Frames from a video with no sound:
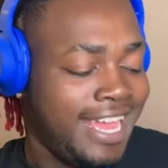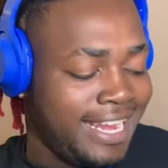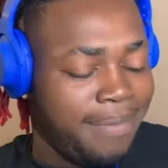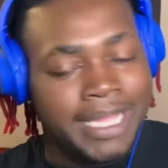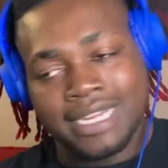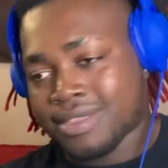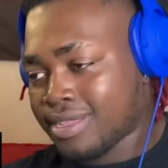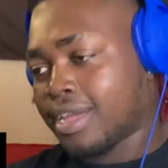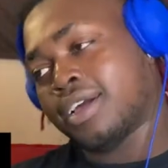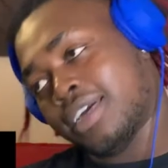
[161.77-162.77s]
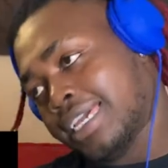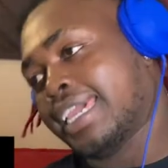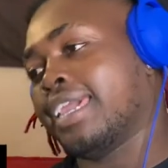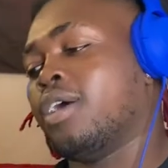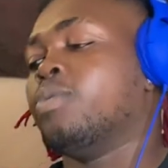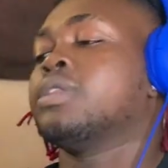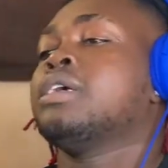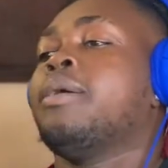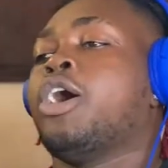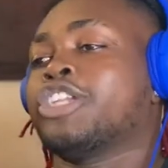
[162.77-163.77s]
like let me get the. Uh, yeah, what's
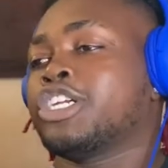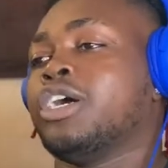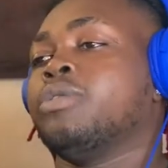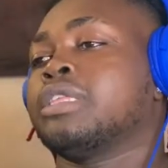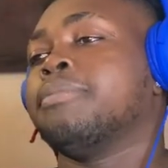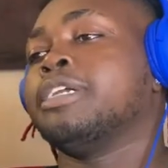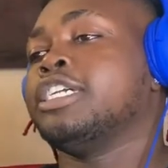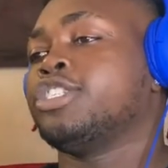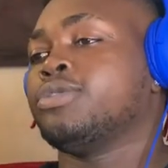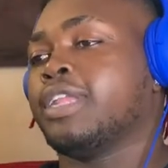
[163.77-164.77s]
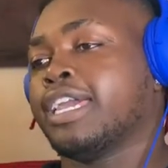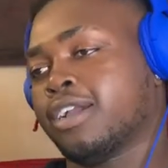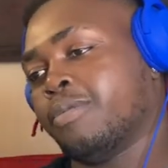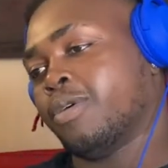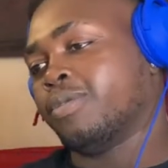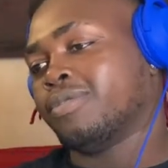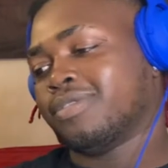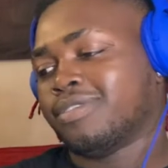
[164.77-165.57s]
up on the ghost? I'm gonna hit you. Like come on